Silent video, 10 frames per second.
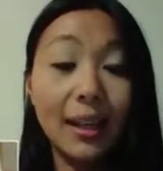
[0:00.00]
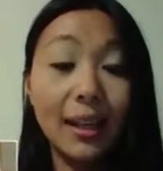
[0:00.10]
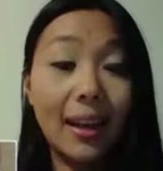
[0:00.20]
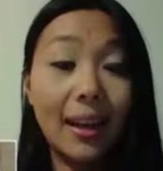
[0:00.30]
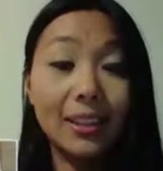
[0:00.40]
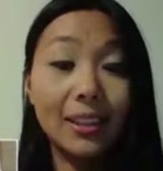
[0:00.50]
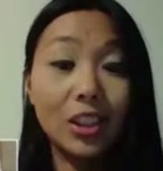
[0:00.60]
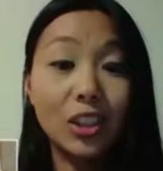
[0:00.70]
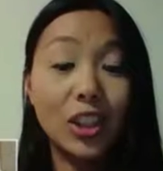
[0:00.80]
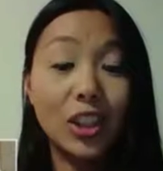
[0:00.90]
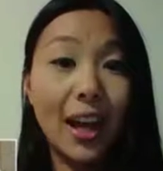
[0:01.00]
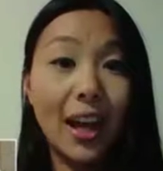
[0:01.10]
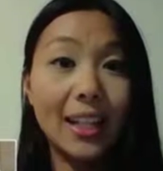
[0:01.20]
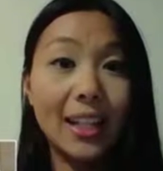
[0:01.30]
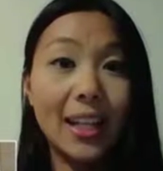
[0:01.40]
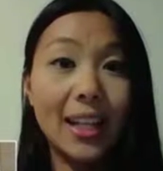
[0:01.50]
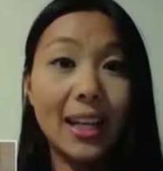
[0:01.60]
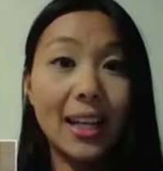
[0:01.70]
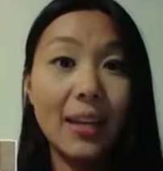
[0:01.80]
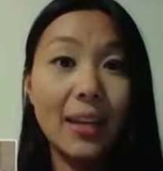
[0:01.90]
and she had
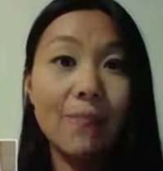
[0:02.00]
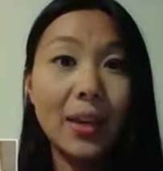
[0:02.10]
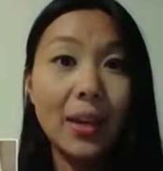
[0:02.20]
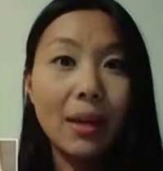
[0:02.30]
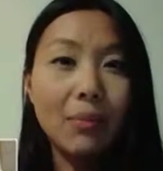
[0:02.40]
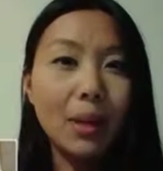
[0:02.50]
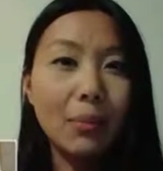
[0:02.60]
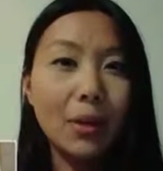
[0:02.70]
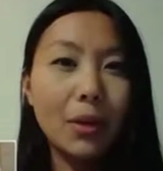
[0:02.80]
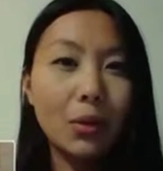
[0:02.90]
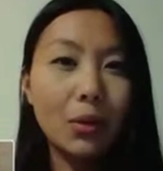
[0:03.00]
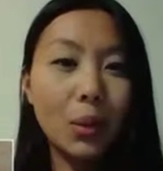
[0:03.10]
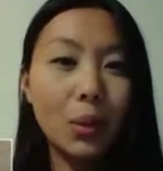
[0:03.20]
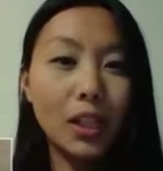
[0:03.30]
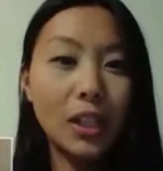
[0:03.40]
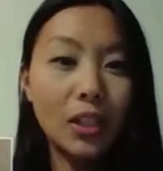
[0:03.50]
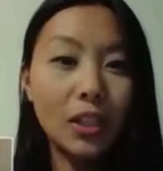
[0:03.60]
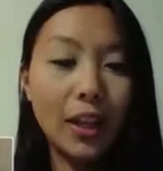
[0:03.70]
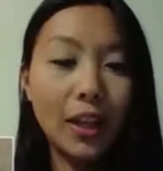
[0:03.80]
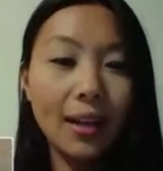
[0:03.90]
taken maybe 3 weeks to
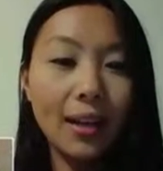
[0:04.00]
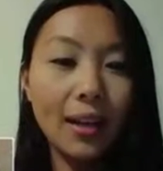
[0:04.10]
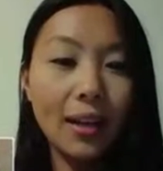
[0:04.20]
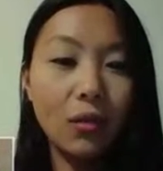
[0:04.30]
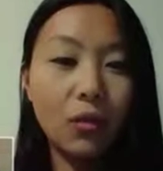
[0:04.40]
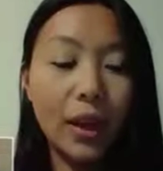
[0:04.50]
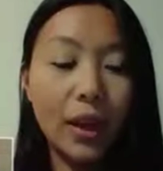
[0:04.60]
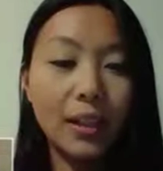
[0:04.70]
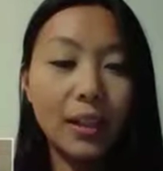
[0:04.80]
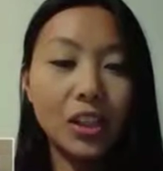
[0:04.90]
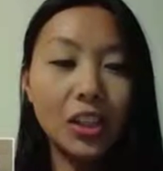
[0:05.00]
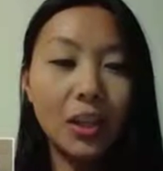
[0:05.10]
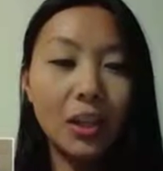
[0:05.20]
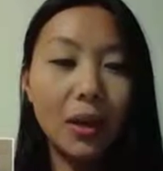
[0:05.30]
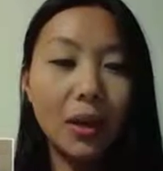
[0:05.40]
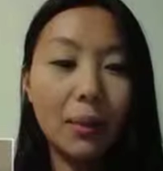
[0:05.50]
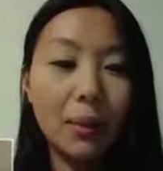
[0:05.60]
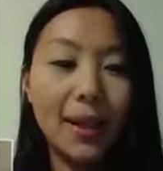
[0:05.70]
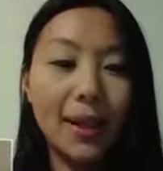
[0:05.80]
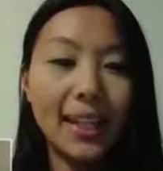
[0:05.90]
look at it, and finally she emailed me
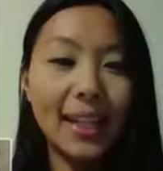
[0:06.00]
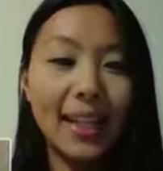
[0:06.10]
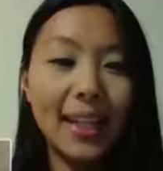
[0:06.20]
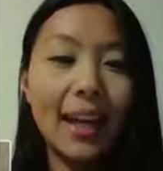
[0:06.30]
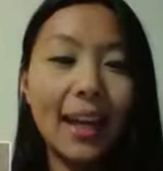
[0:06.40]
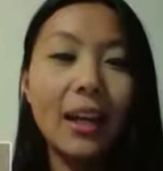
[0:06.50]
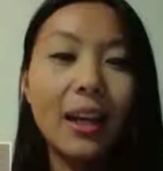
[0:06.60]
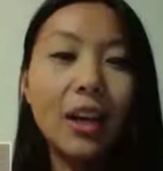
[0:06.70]
back saying that